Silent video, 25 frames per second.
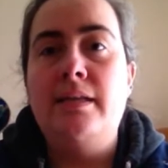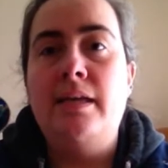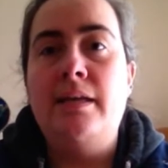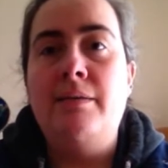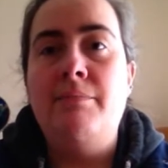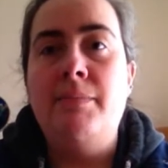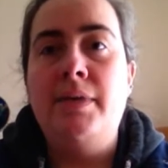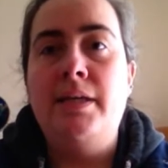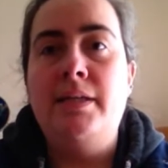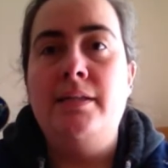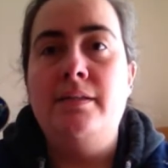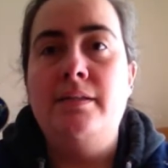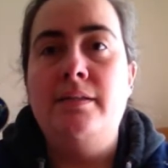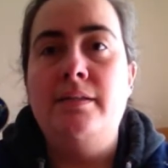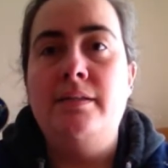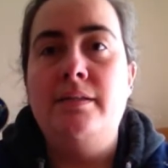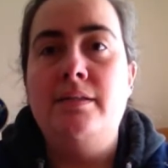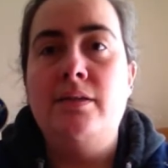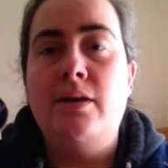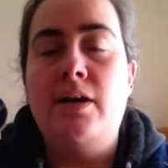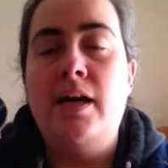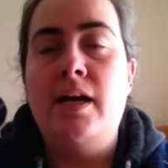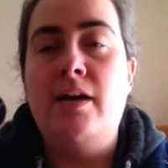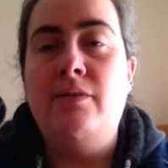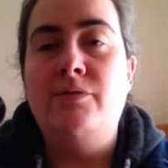it means
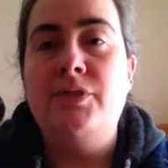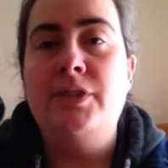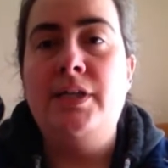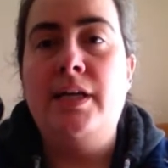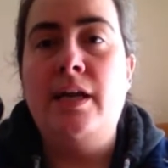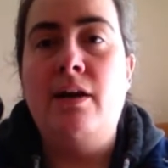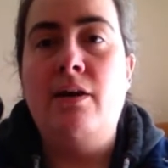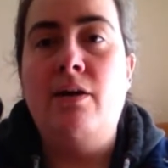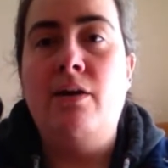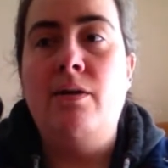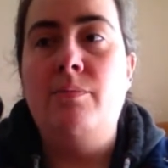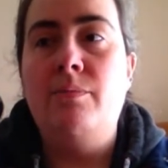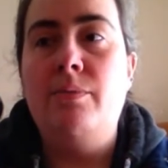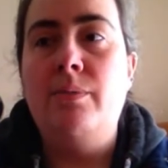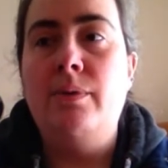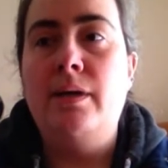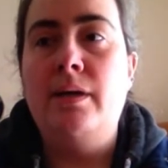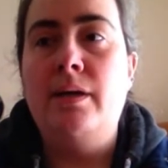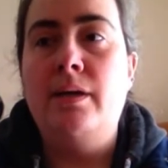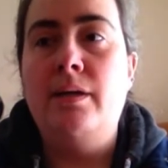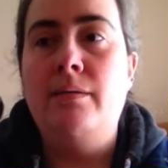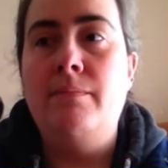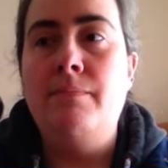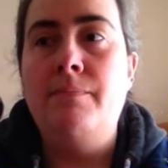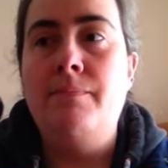I have to get up
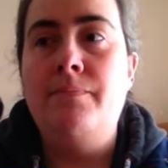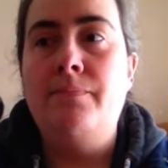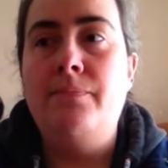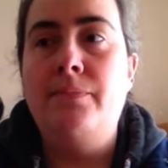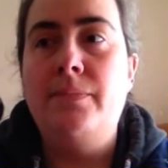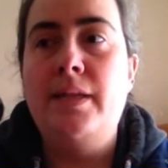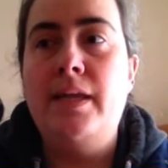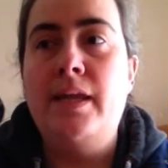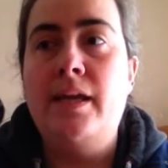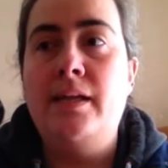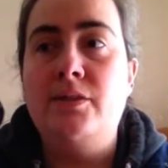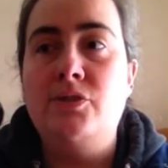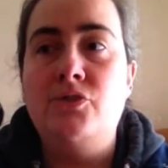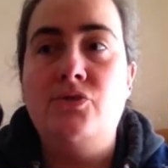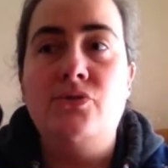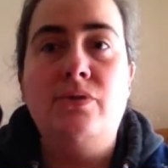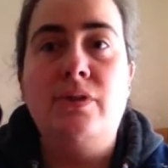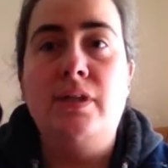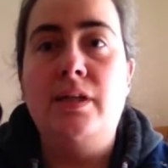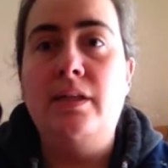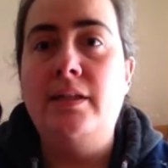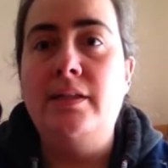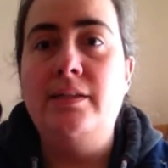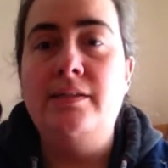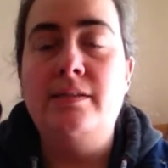extra
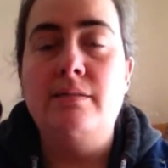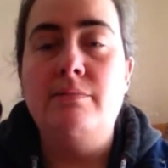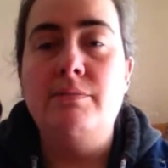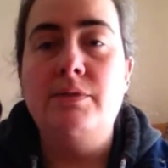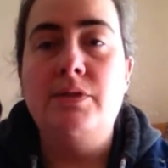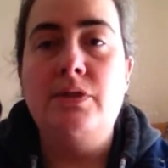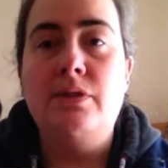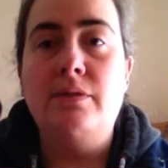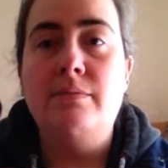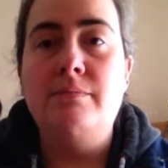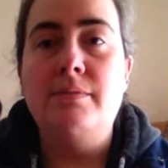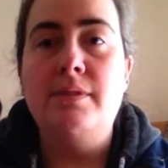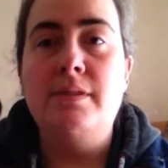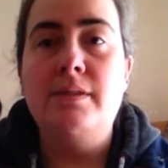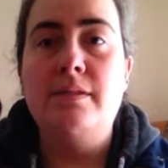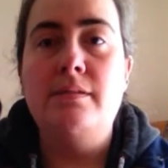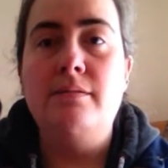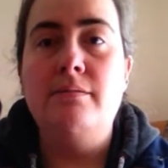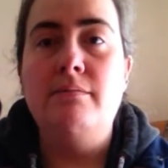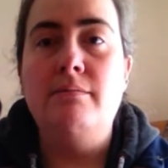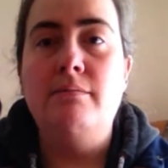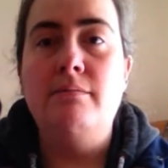early, sometimes